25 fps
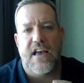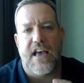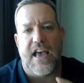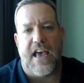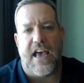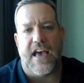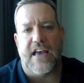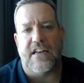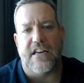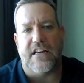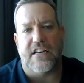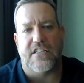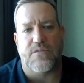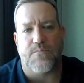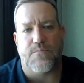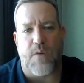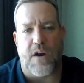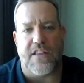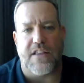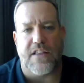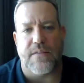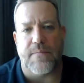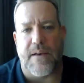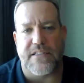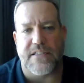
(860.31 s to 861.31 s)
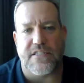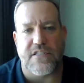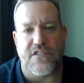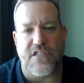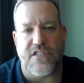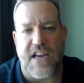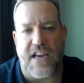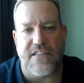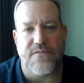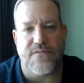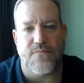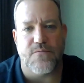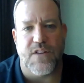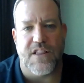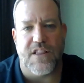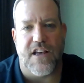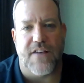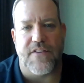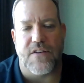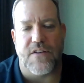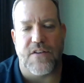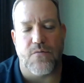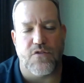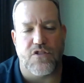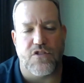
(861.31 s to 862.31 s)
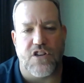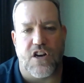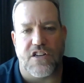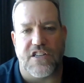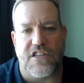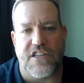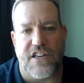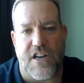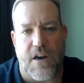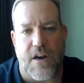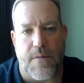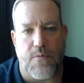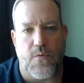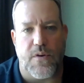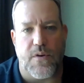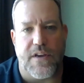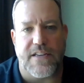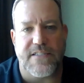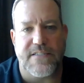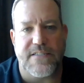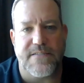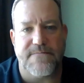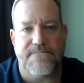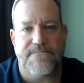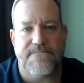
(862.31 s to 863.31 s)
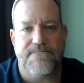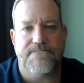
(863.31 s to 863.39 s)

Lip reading: and spreading the message, guys. We love you. We'll talk to you in a couple weeks.